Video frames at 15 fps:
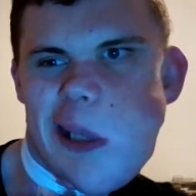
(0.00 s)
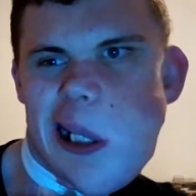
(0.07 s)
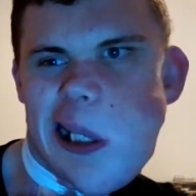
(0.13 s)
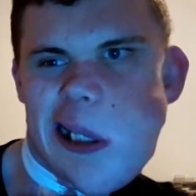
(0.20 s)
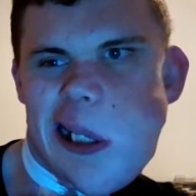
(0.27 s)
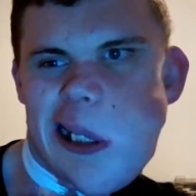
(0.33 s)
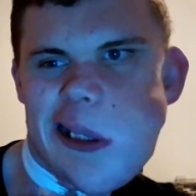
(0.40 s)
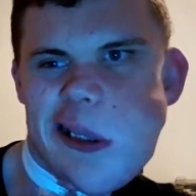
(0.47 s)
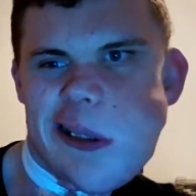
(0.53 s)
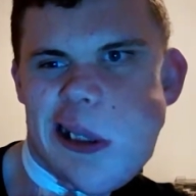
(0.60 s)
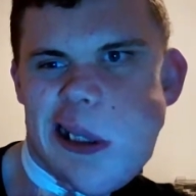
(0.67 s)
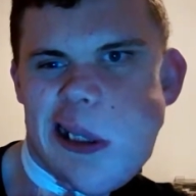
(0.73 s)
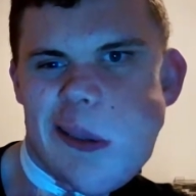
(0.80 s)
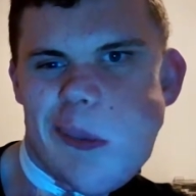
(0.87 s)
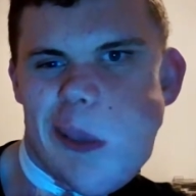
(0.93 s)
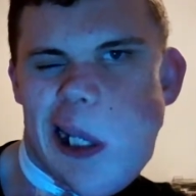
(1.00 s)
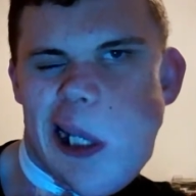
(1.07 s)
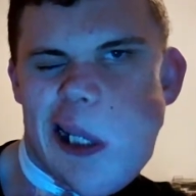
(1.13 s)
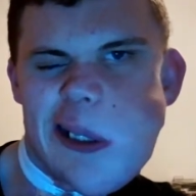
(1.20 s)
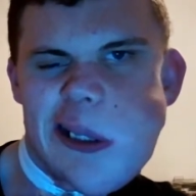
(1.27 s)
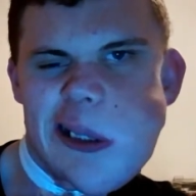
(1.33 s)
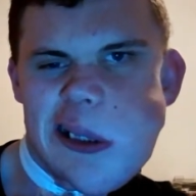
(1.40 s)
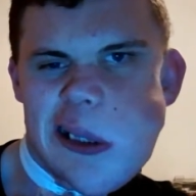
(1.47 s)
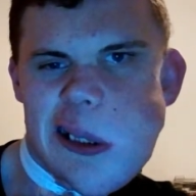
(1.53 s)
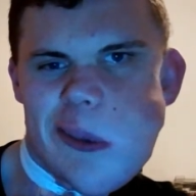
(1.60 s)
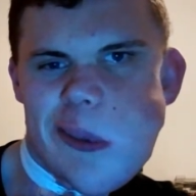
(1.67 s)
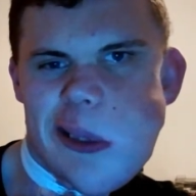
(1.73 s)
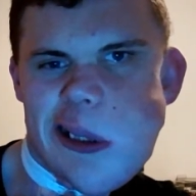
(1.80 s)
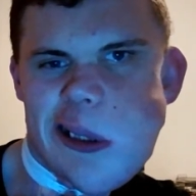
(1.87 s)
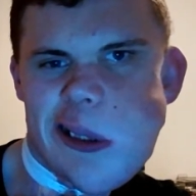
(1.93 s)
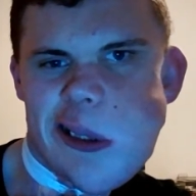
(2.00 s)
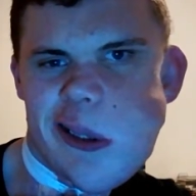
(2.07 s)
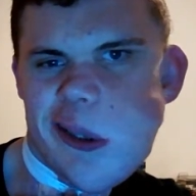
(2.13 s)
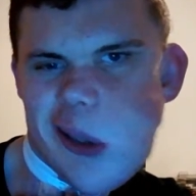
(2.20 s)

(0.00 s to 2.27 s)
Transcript: kind of came back to me,